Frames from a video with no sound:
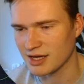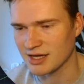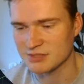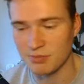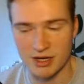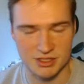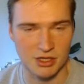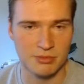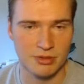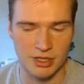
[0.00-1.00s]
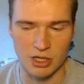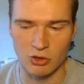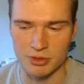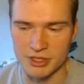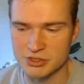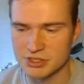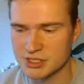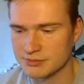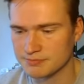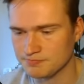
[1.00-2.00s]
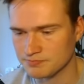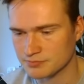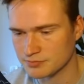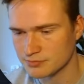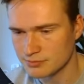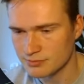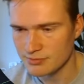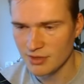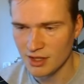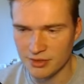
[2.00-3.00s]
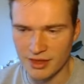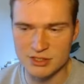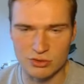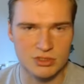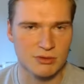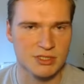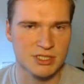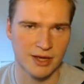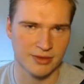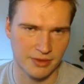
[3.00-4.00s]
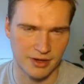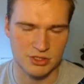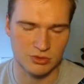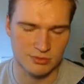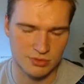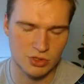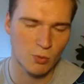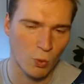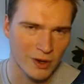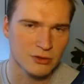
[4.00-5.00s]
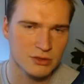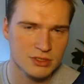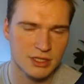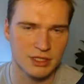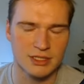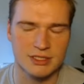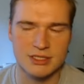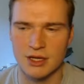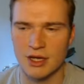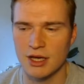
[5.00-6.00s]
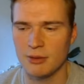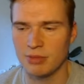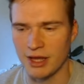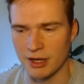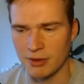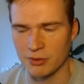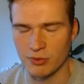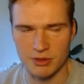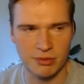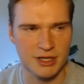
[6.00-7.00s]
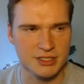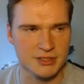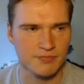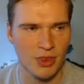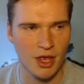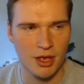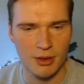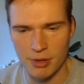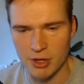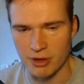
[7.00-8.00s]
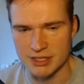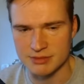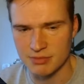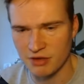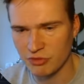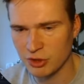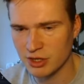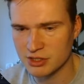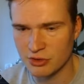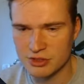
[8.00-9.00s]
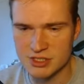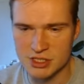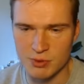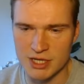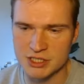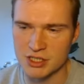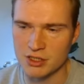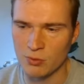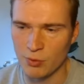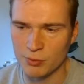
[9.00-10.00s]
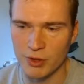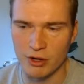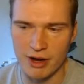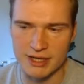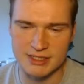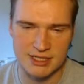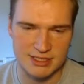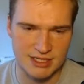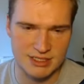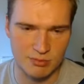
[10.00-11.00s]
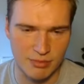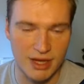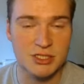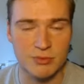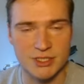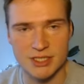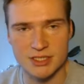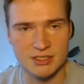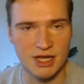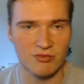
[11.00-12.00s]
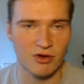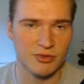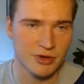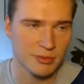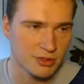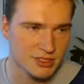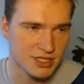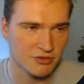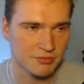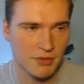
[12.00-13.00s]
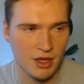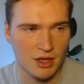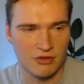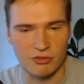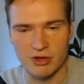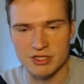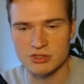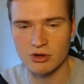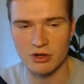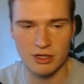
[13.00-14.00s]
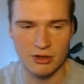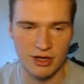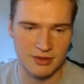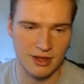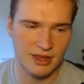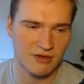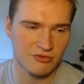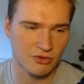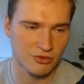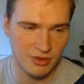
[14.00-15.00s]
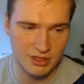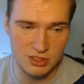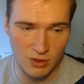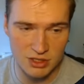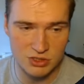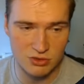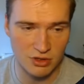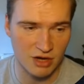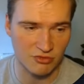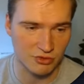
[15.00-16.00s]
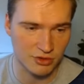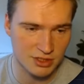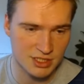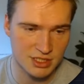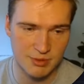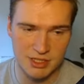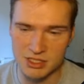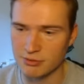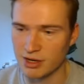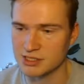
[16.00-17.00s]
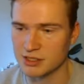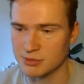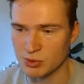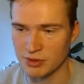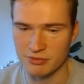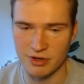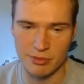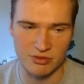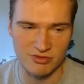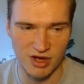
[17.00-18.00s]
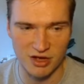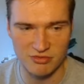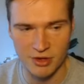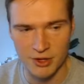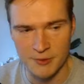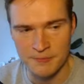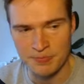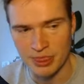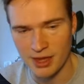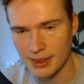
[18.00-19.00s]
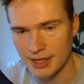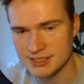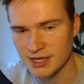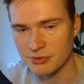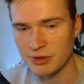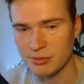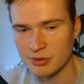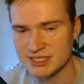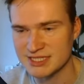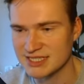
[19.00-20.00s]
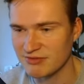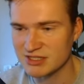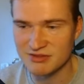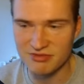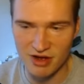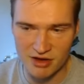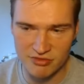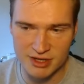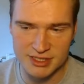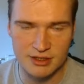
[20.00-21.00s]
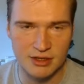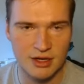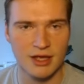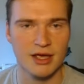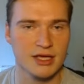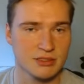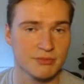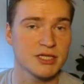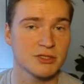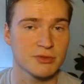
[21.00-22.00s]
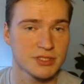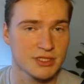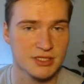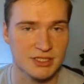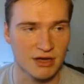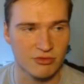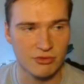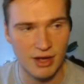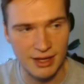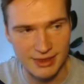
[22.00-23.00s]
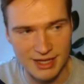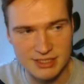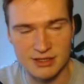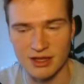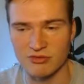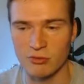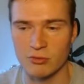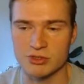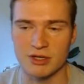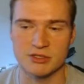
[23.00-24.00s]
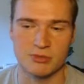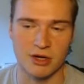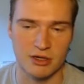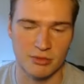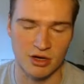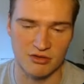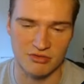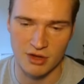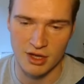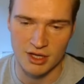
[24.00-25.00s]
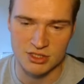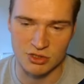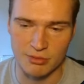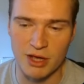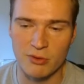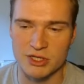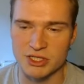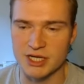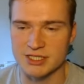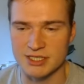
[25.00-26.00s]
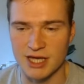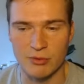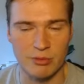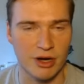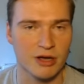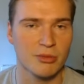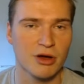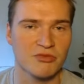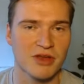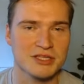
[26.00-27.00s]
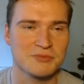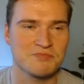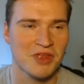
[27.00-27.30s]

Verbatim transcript: uh, spikes up in open interest. That's also a sign that there are some, some whales, at least, playing around with the price. But all right, if we look at the current situation, what we are at is this major resistance level at 3.7. If you historically look at that level, that's quite a strong level. You can see especially right here between 3.5 and let's say 3.75 right here is a major resistance level, and that's the level we're trying to break above. So the main question is, is can we break above that?